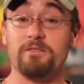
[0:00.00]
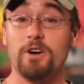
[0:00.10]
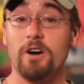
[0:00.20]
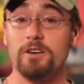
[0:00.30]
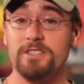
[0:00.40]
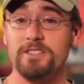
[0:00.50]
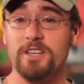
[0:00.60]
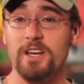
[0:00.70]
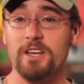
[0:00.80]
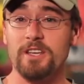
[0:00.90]
The Denver Art
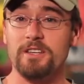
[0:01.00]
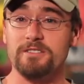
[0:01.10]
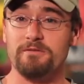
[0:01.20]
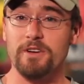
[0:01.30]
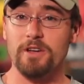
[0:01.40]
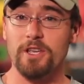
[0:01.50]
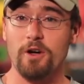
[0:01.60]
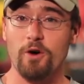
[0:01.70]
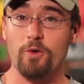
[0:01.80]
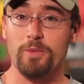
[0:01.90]
Society is
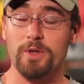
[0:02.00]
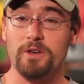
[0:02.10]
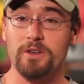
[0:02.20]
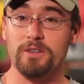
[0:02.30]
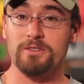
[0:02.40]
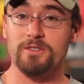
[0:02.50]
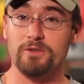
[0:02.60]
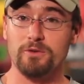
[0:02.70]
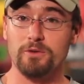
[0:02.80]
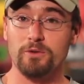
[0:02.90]
very open
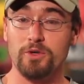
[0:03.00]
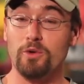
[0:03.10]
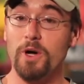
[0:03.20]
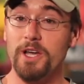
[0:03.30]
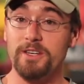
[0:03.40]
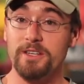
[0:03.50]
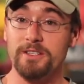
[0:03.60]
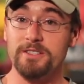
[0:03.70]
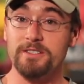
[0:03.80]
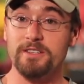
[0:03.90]
to new
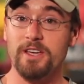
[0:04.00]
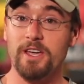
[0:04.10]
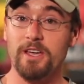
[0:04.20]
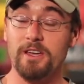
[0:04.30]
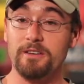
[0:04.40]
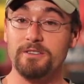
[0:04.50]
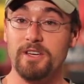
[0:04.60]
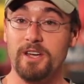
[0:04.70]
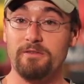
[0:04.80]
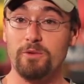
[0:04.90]
ideas and
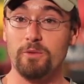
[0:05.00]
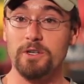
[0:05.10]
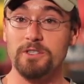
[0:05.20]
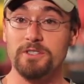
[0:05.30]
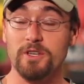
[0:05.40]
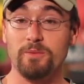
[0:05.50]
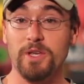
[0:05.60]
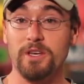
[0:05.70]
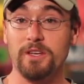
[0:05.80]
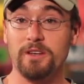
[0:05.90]
to everyone's
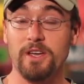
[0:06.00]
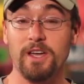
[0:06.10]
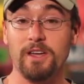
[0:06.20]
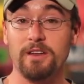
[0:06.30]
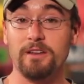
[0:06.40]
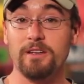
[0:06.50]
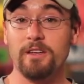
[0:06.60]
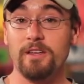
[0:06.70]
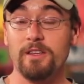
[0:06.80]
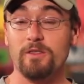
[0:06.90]
opinion and
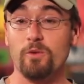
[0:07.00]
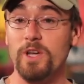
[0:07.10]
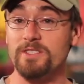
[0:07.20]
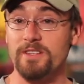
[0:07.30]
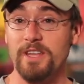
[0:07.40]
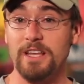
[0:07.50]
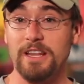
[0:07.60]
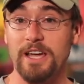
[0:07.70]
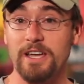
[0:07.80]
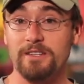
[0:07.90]
the ways that they
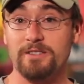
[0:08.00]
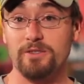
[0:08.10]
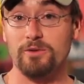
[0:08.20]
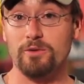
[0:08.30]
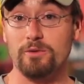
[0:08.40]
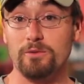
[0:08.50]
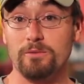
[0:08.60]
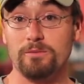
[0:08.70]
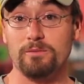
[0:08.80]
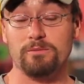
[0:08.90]
like
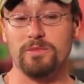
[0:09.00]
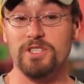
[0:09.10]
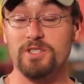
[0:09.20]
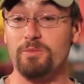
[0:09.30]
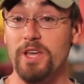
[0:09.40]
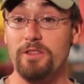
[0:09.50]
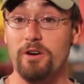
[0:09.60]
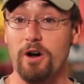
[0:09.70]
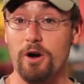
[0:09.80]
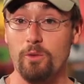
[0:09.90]
to display
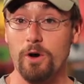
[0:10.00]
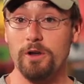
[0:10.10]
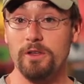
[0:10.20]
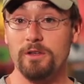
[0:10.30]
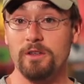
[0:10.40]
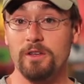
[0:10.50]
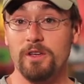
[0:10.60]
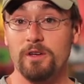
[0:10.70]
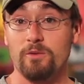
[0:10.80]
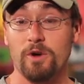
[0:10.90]
their artwork,
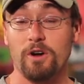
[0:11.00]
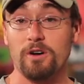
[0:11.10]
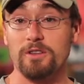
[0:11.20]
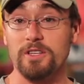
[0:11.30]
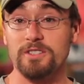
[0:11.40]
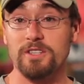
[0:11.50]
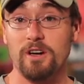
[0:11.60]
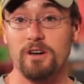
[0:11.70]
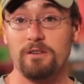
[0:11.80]
regardless